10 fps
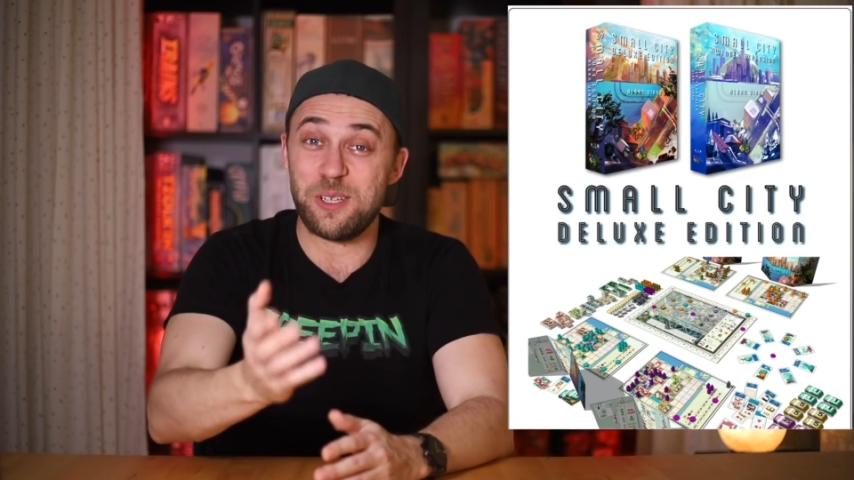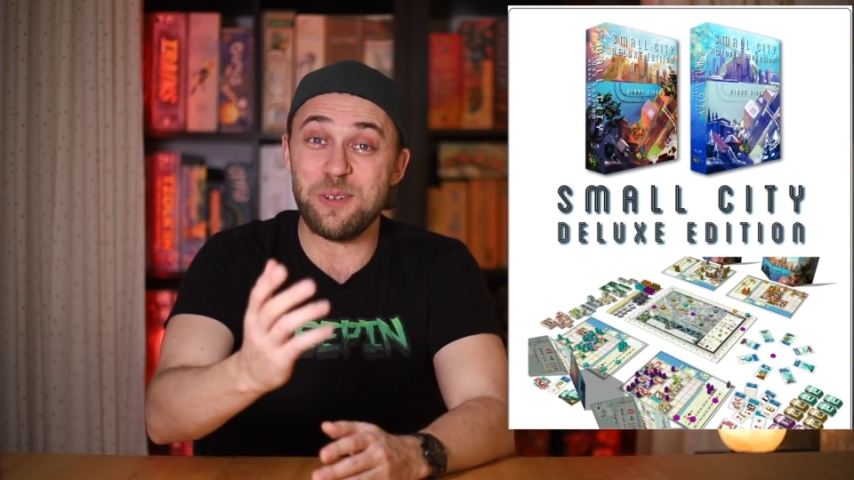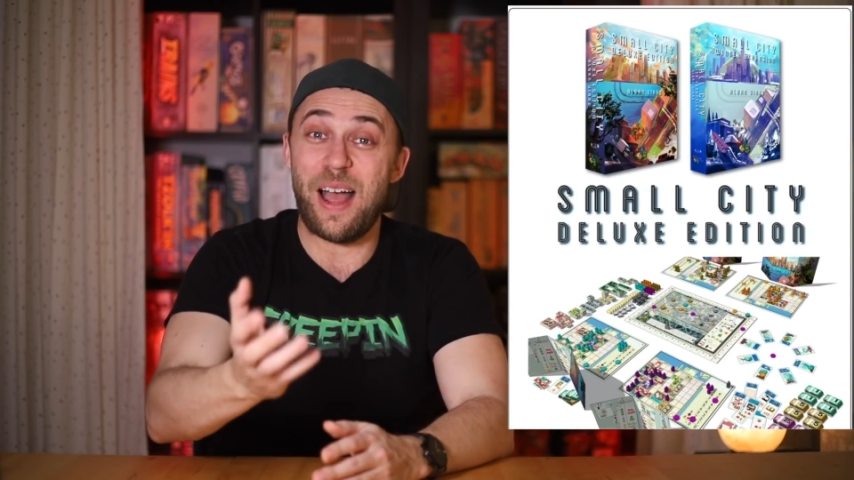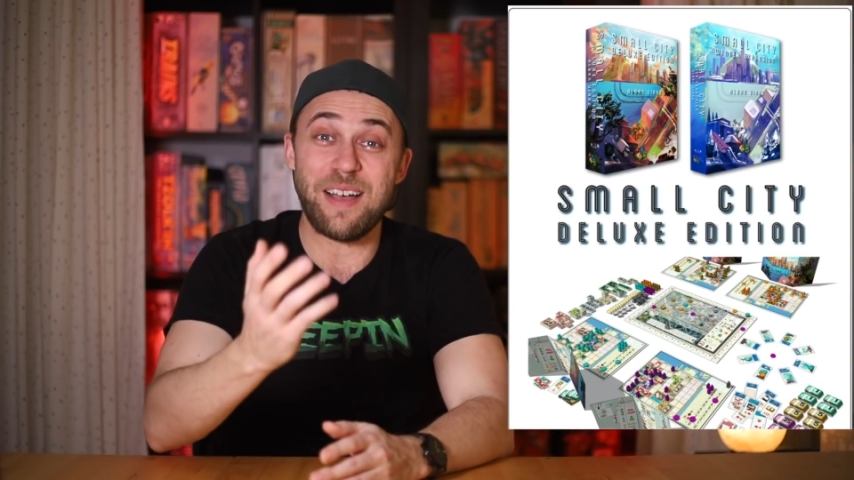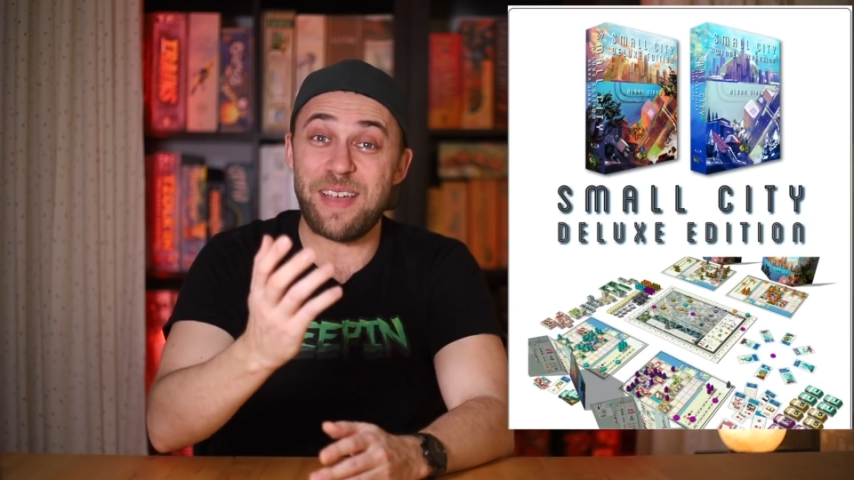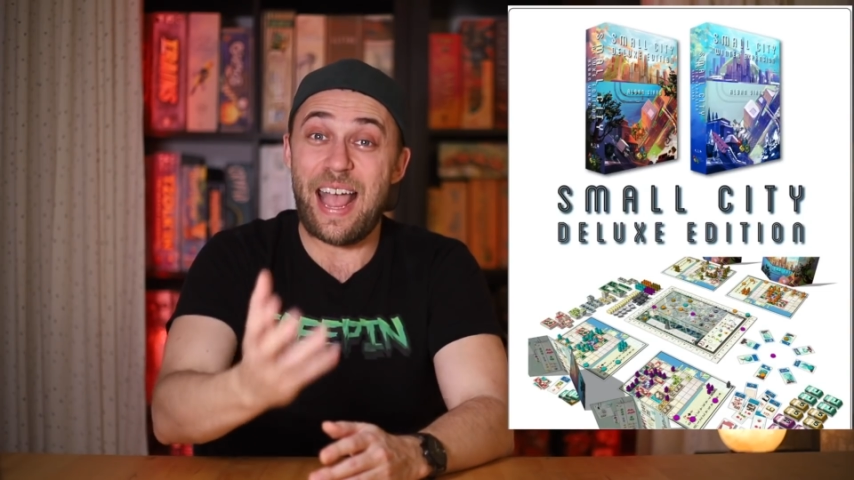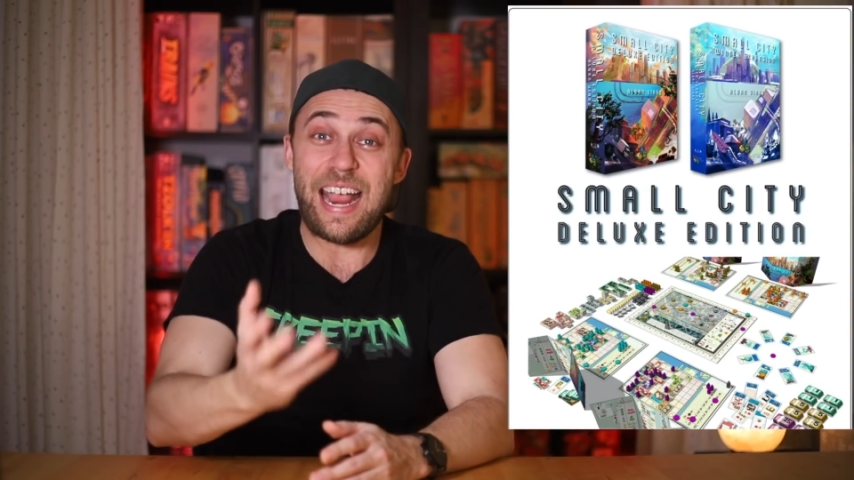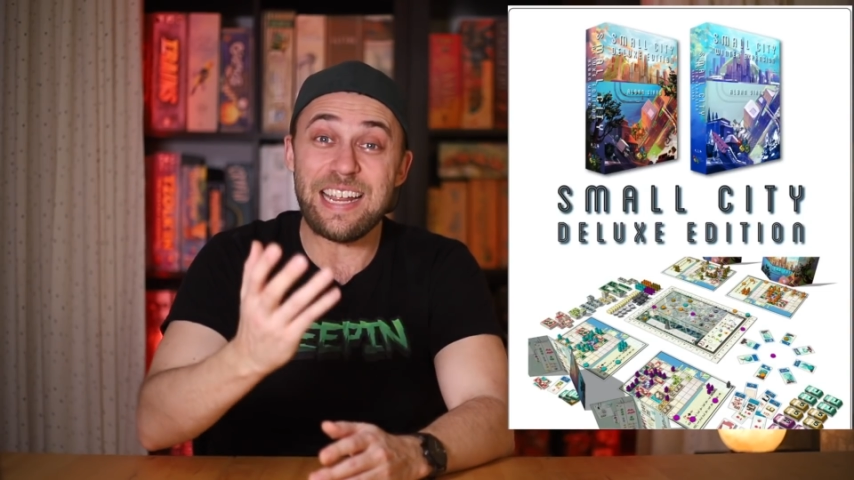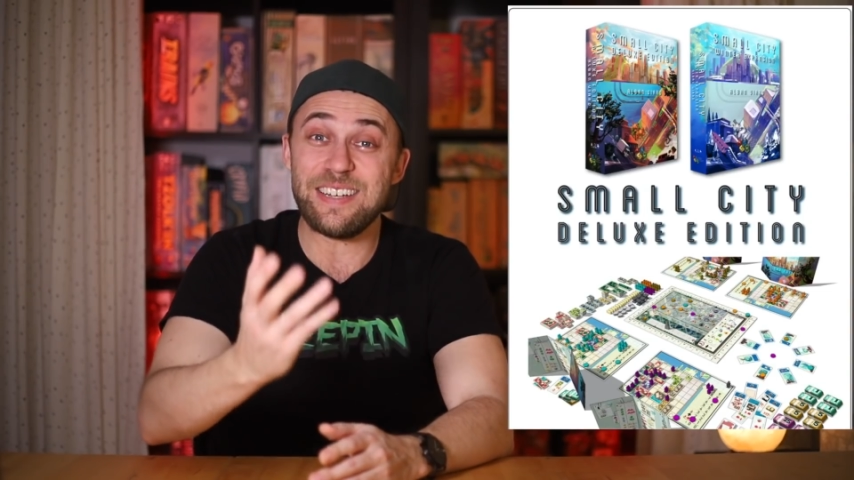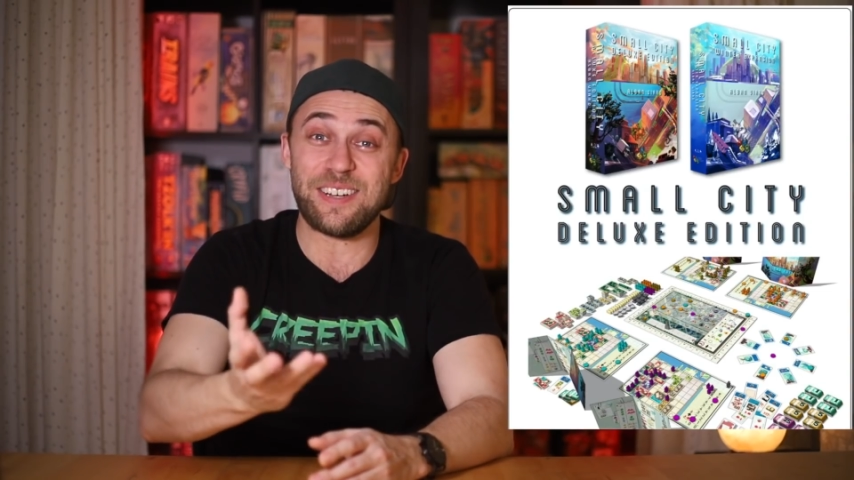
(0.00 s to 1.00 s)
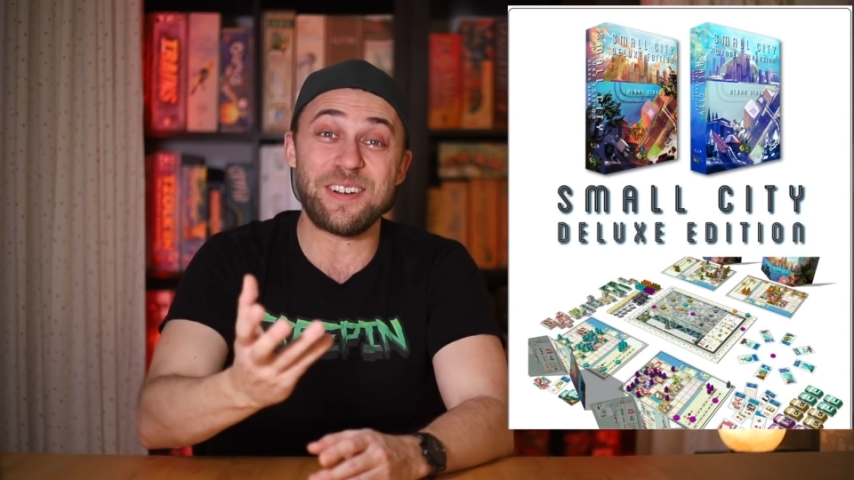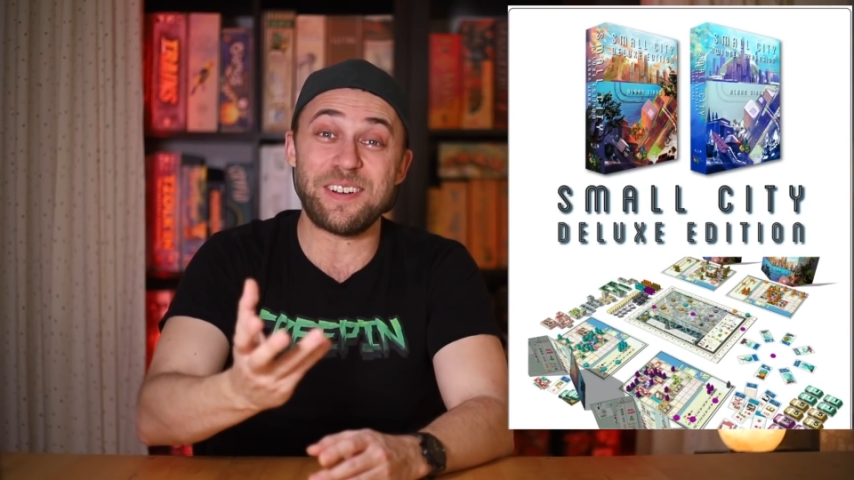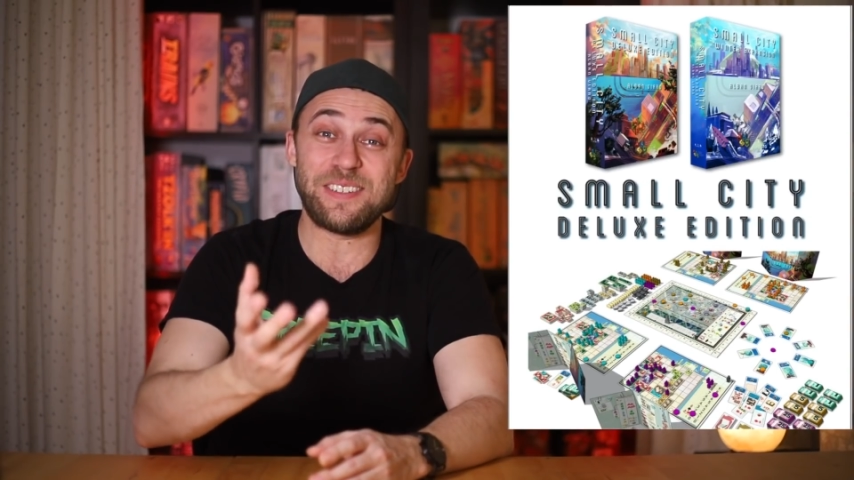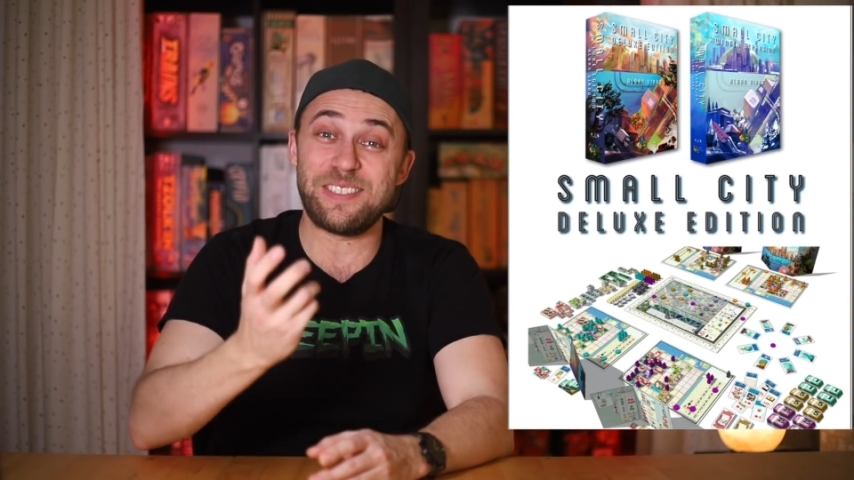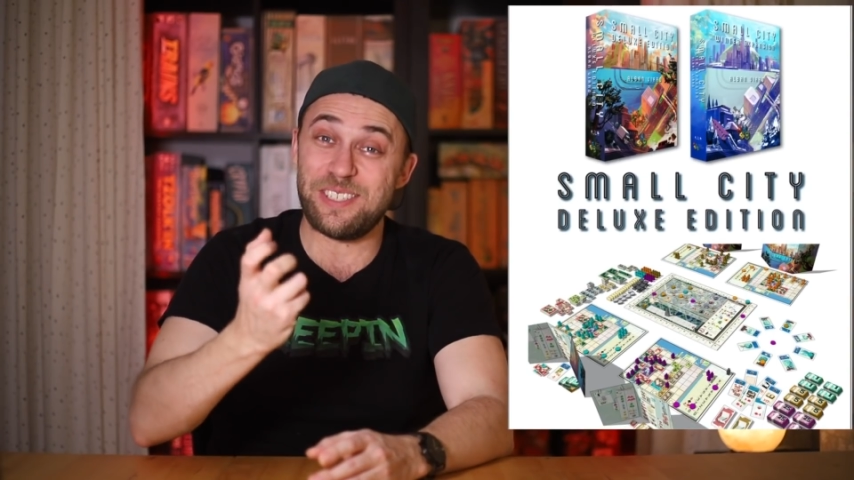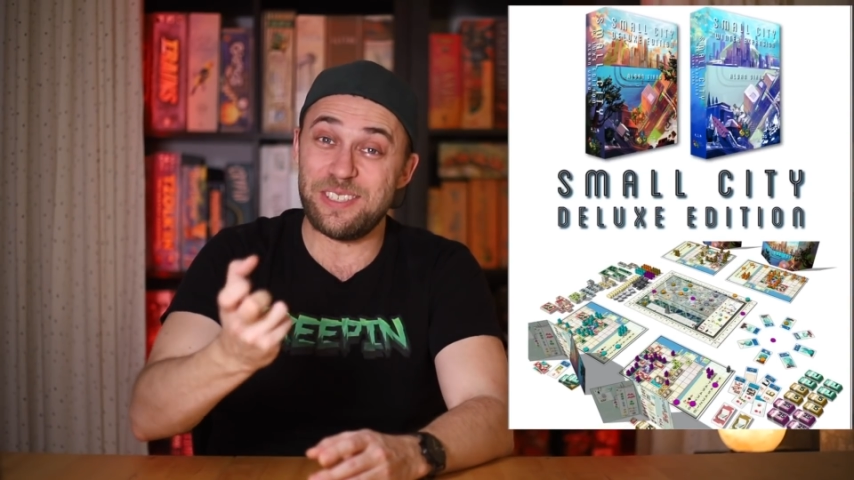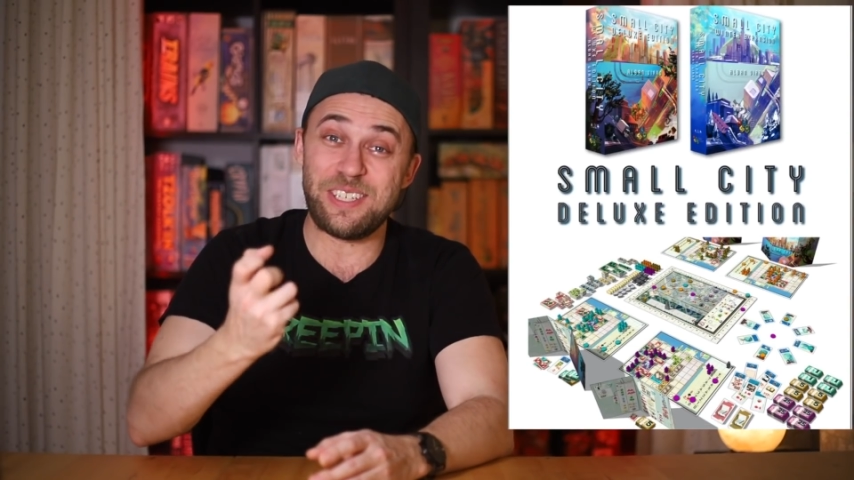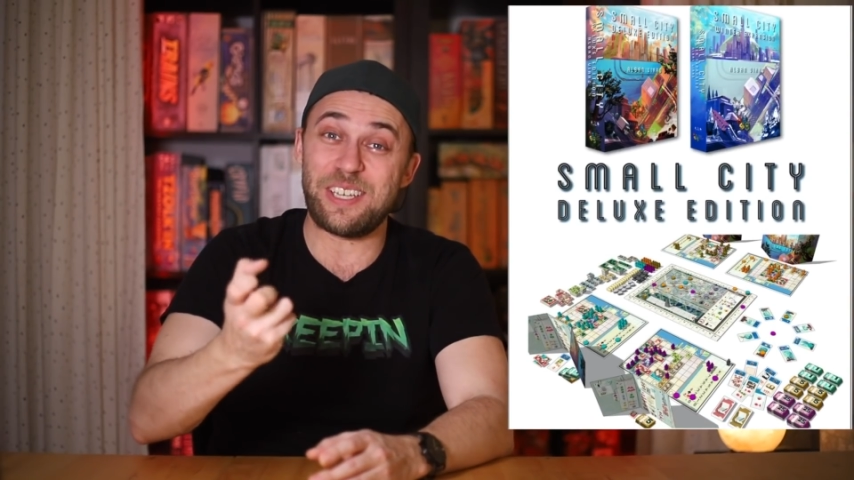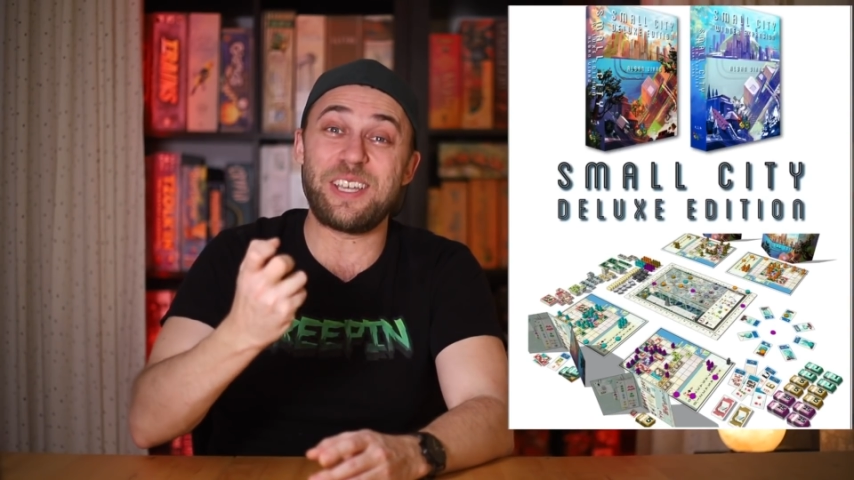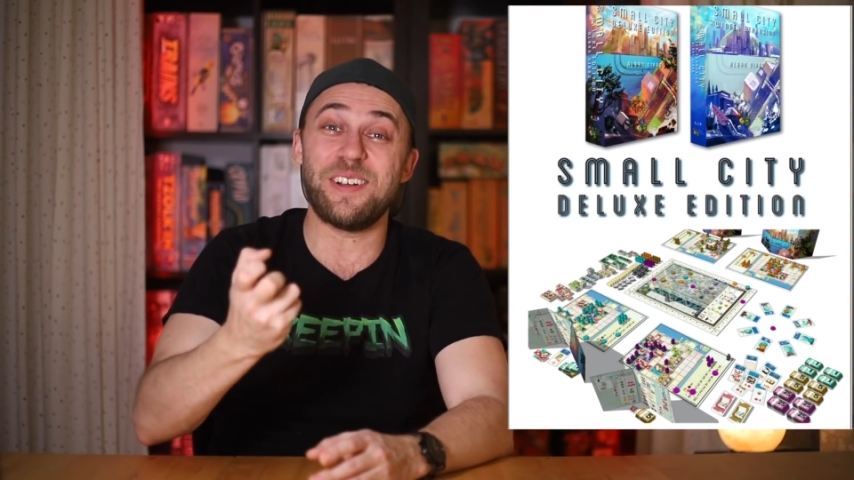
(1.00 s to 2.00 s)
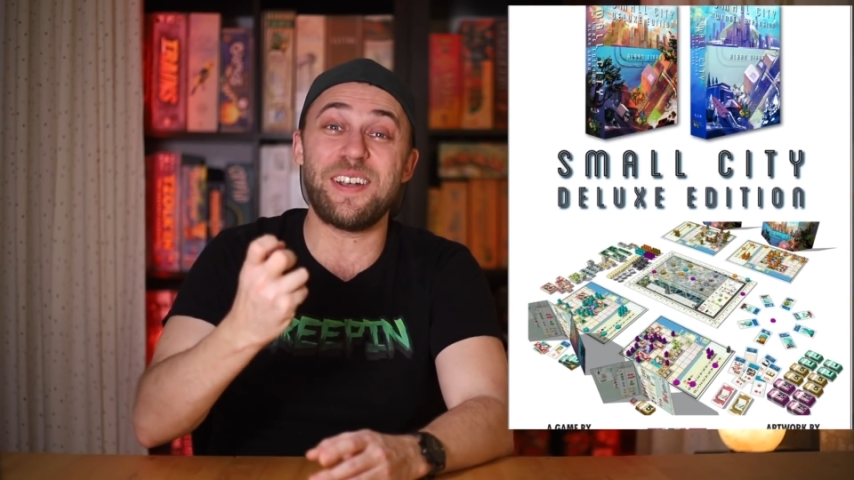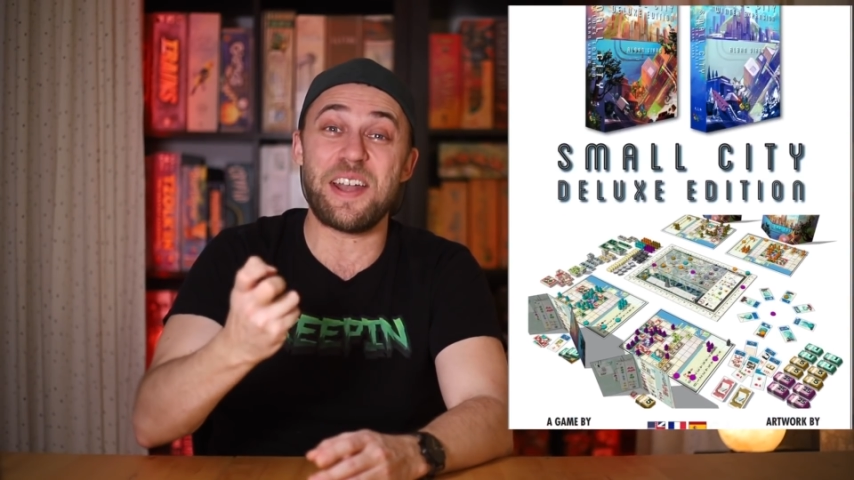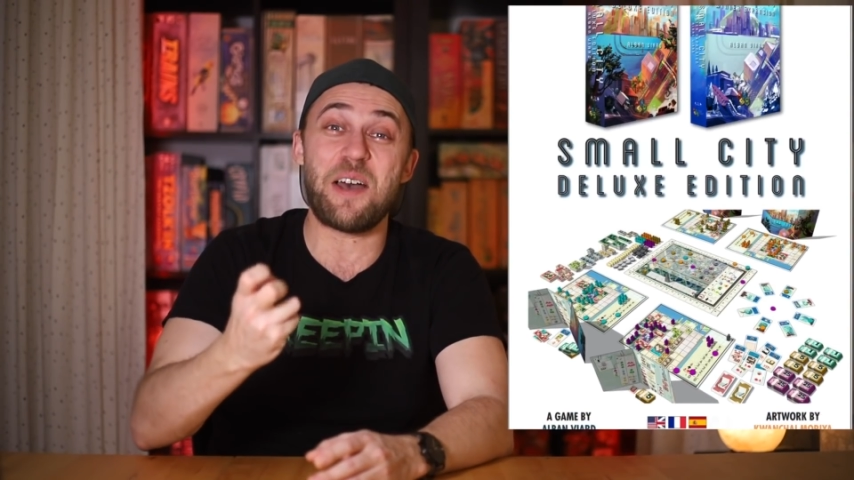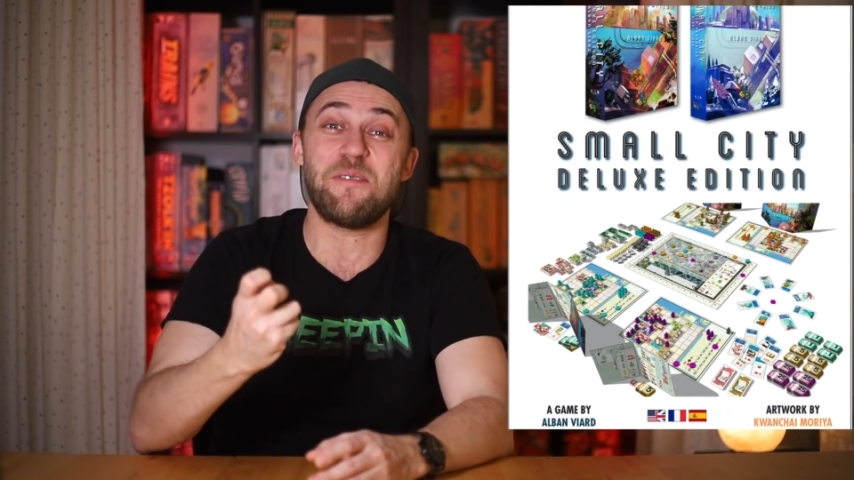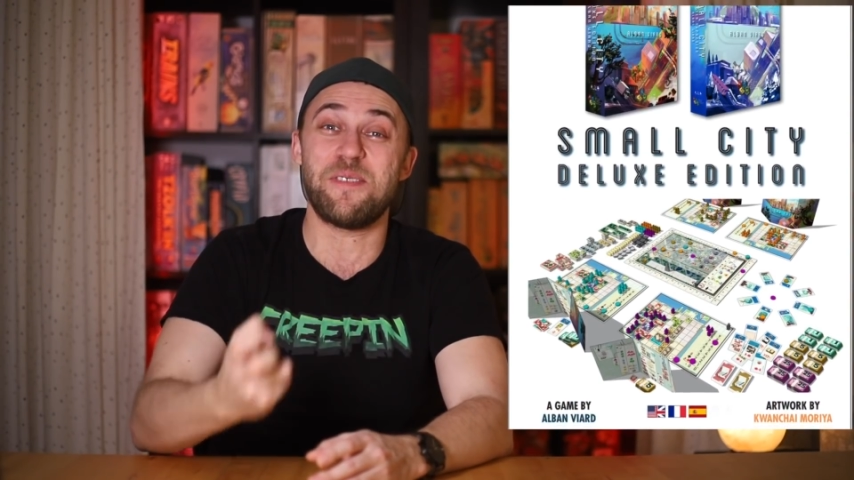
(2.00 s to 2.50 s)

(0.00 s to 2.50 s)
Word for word: you have eight turns to secure enough